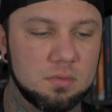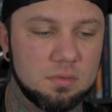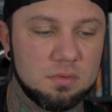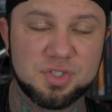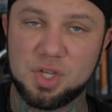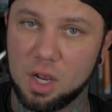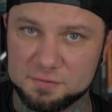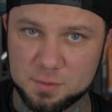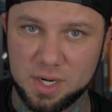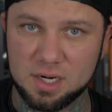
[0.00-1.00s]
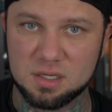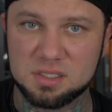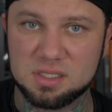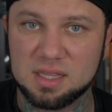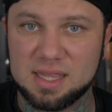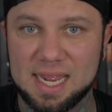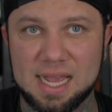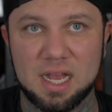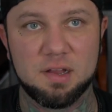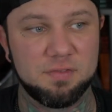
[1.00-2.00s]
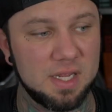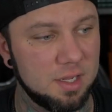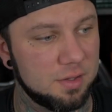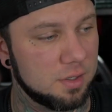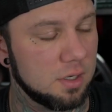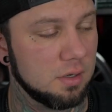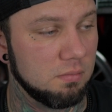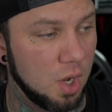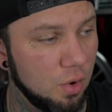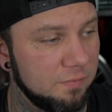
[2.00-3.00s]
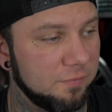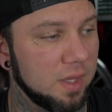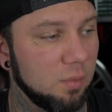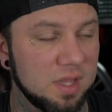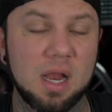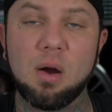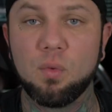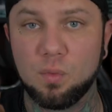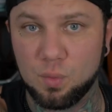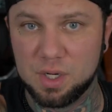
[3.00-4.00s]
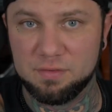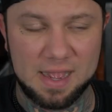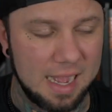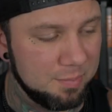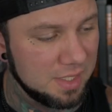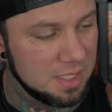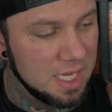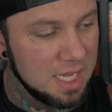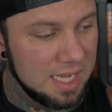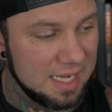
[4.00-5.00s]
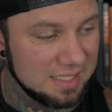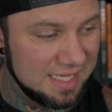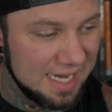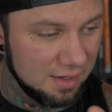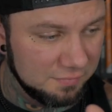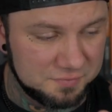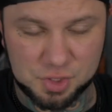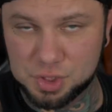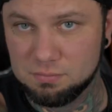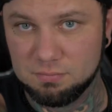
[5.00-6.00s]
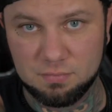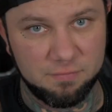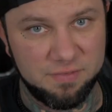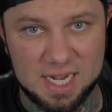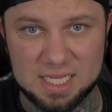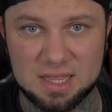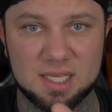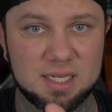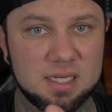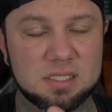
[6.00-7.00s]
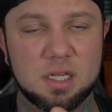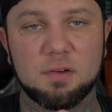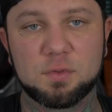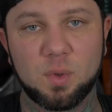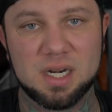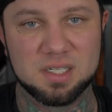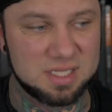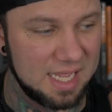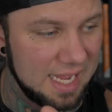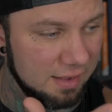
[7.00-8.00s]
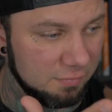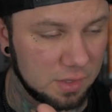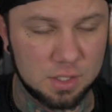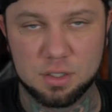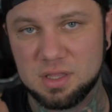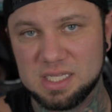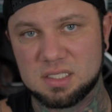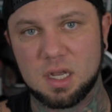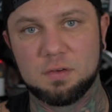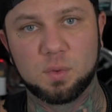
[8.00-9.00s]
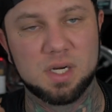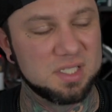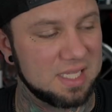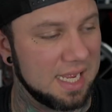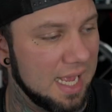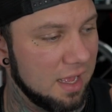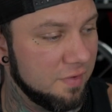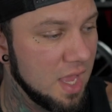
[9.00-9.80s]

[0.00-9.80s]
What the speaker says: softwares that they have either, hopefully what would have happened is they have vetted these softwares, they have learned these softwares, they have